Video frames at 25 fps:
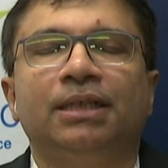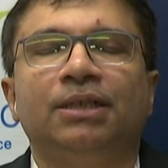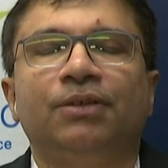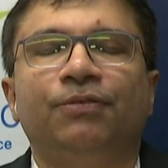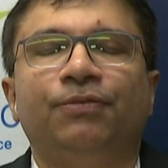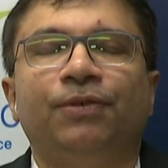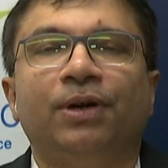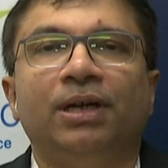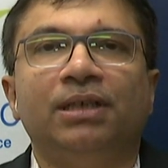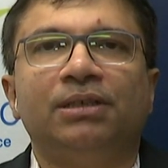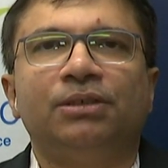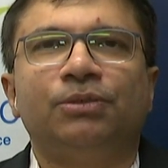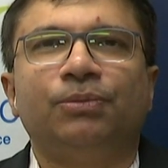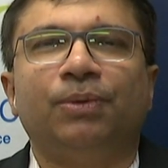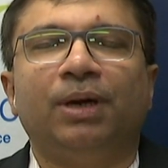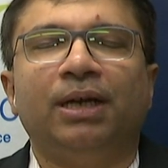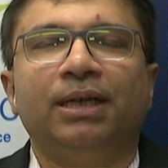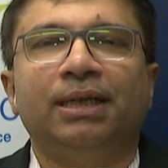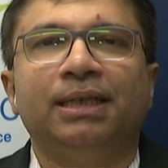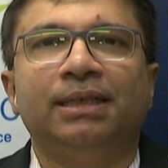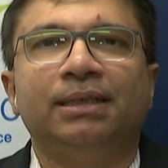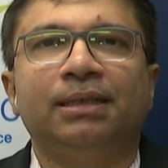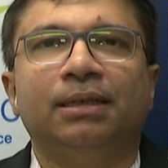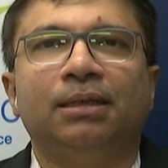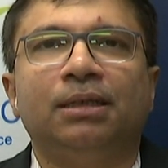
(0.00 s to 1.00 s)
The first
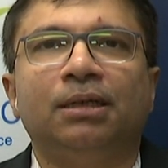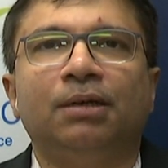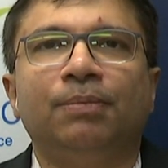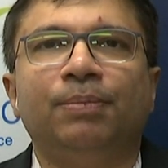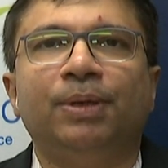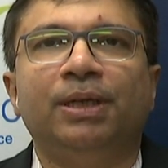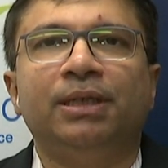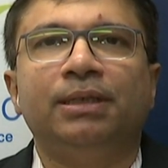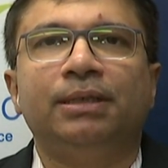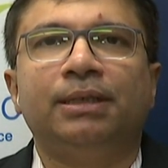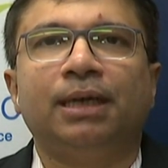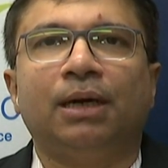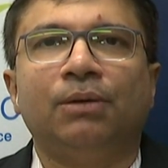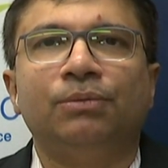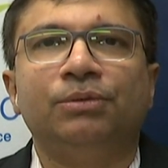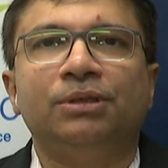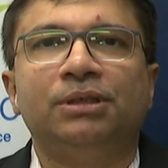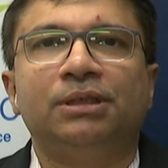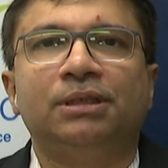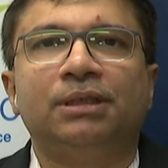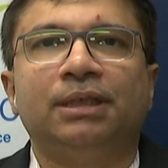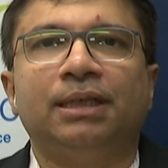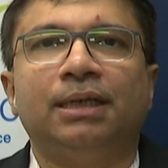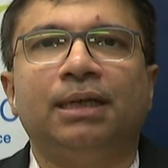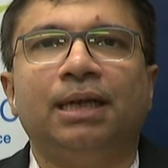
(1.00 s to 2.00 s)
one in urban
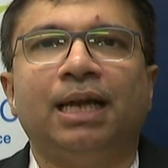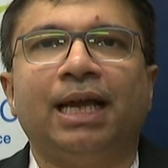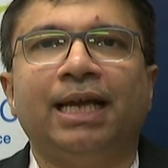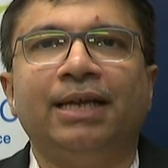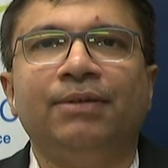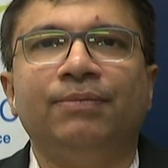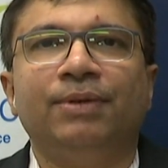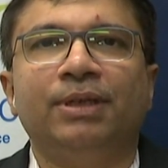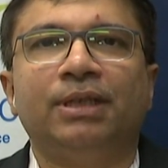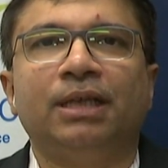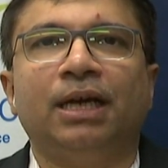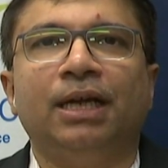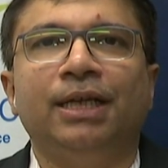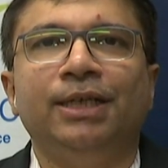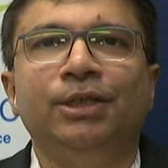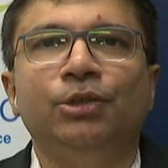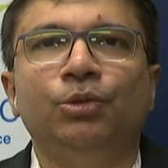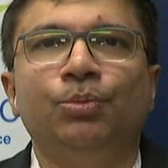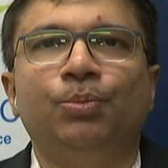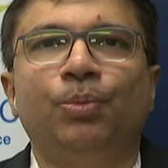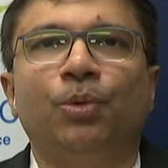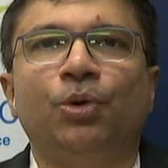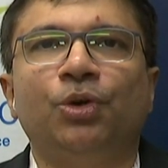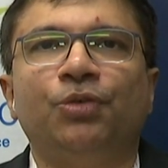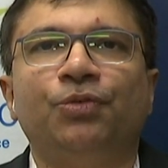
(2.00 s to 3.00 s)
towns, in line with our
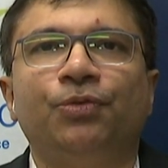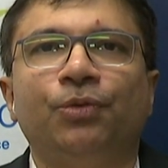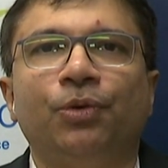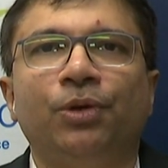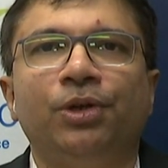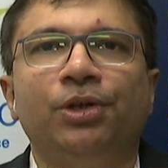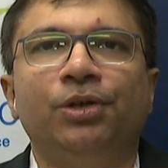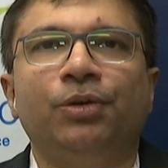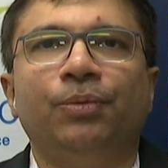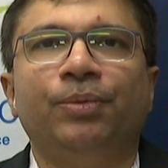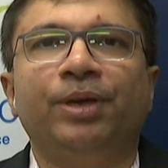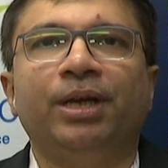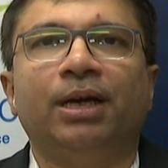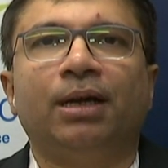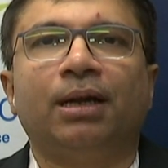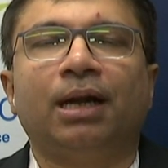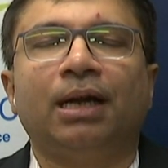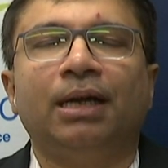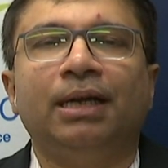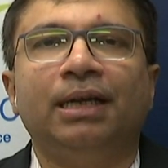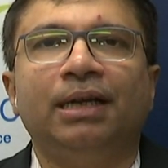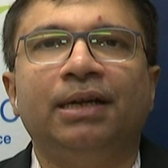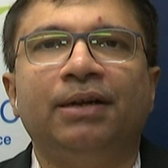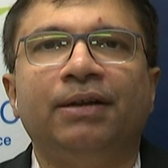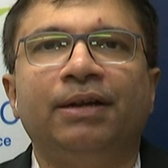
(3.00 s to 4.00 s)
new portfolio, we are
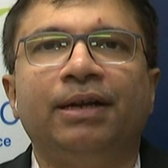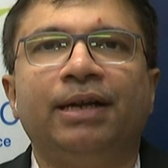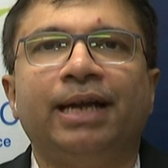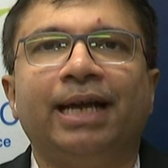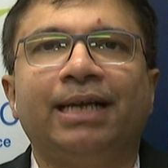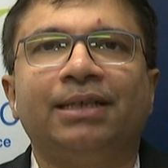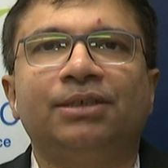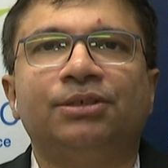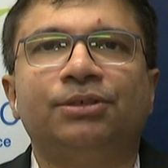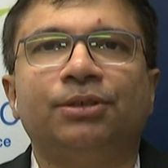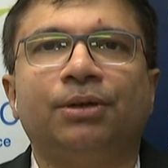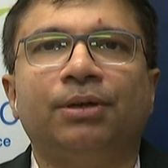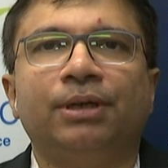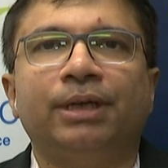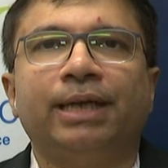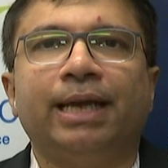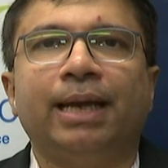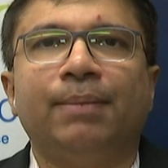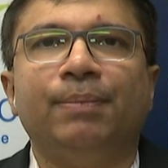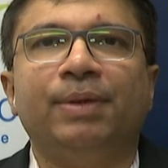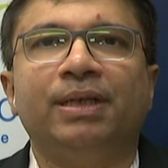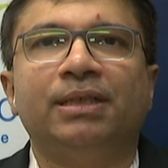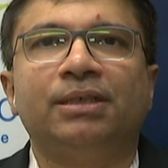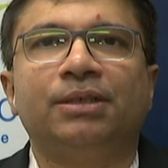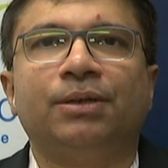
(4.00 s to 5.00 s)
under indexed on
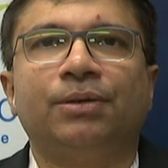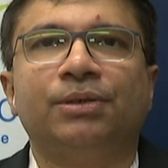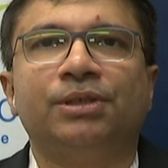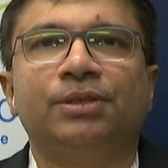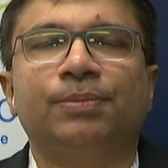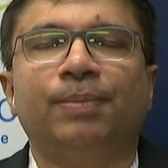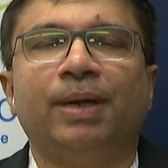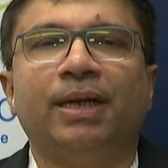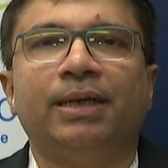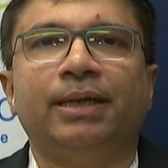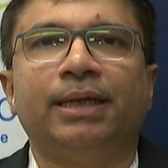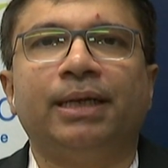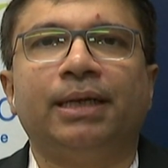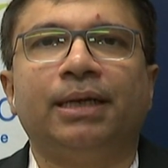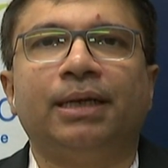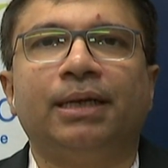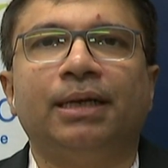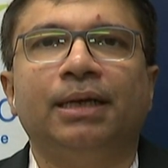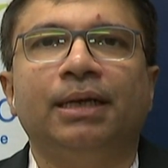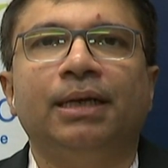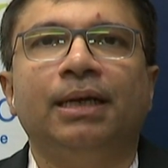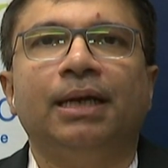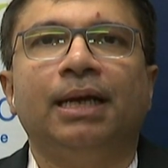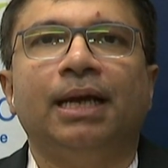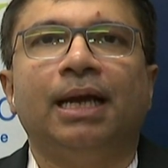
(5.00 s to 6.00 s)
chemist,
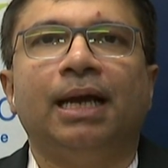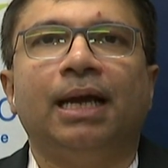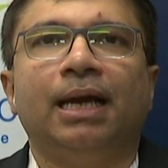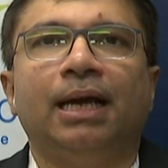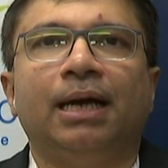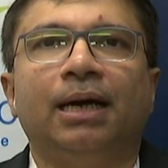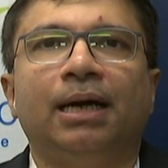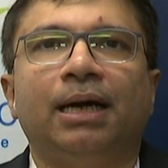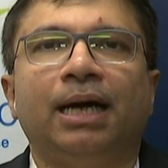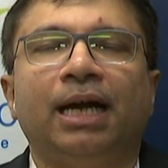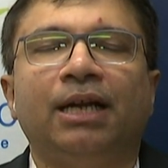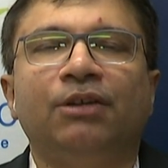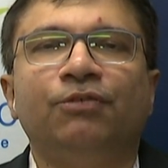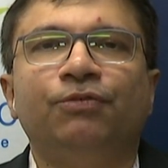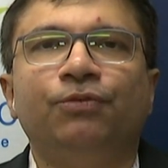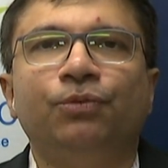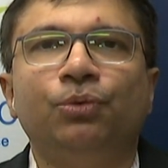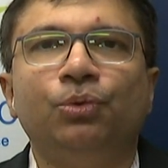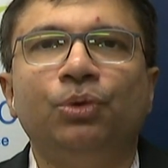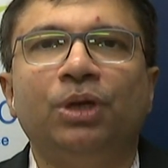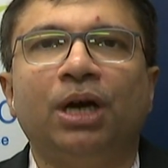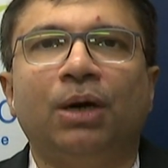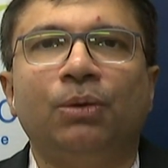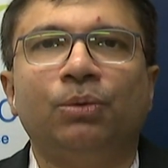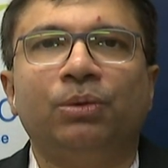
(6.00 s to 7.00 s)
cosmetic, uh, and
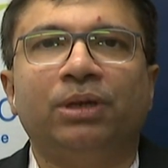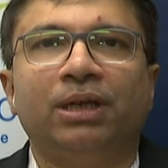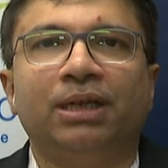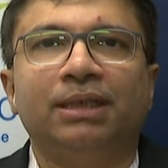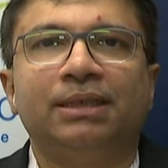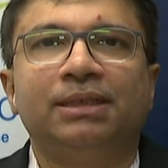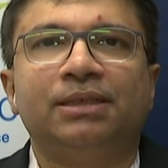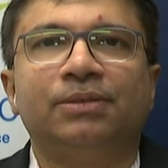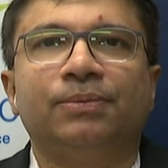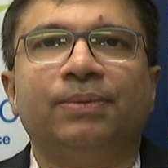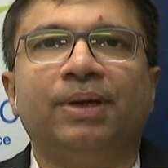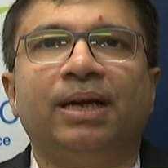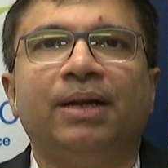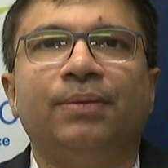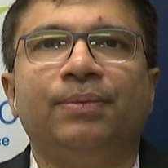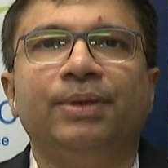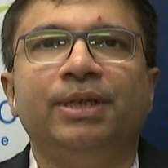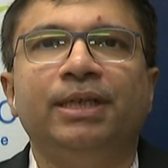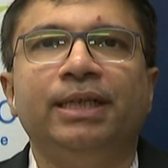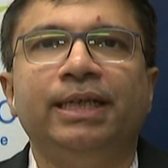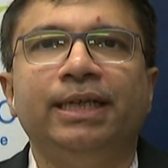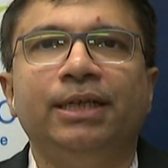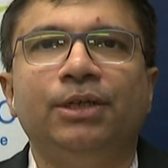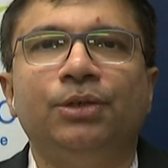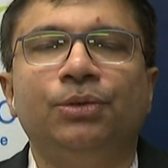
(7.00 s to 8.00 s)
food outlets where
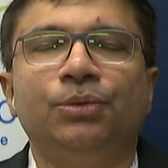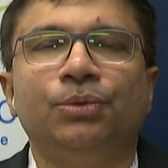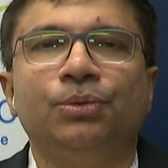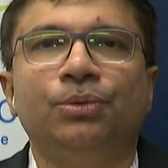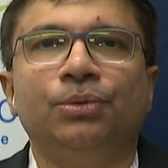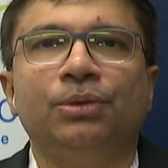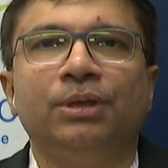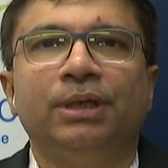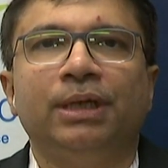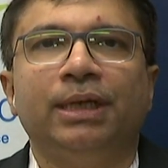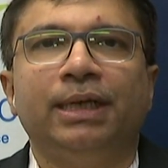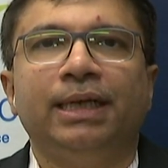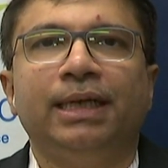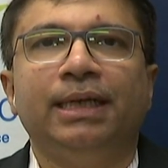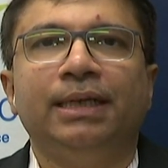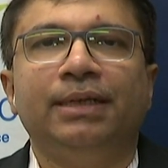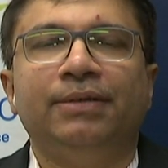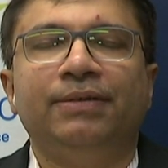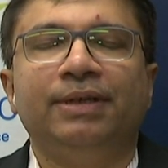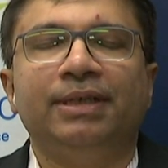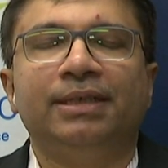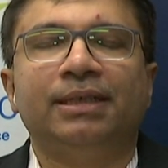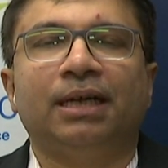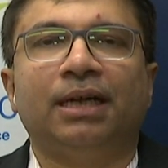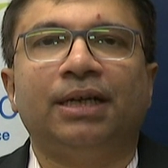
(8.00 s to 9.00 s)
we need to
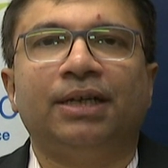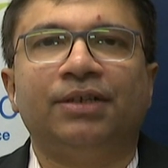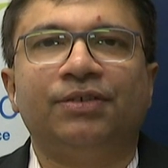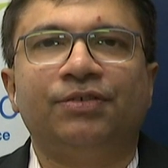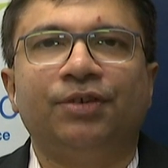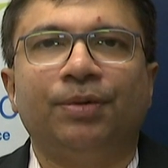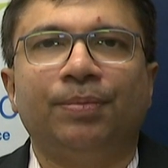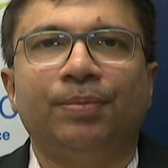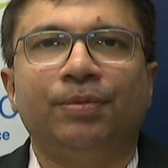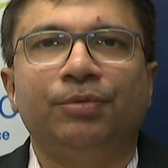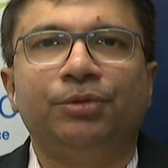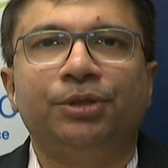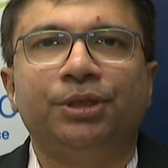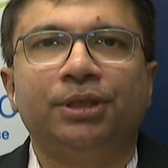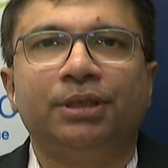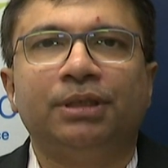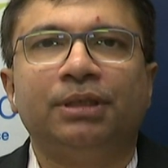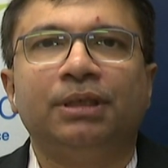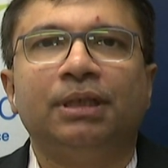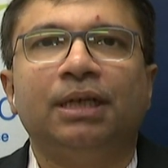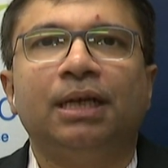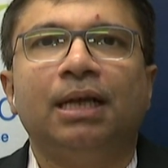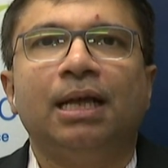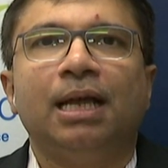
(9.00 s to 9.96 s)
increase our distribution.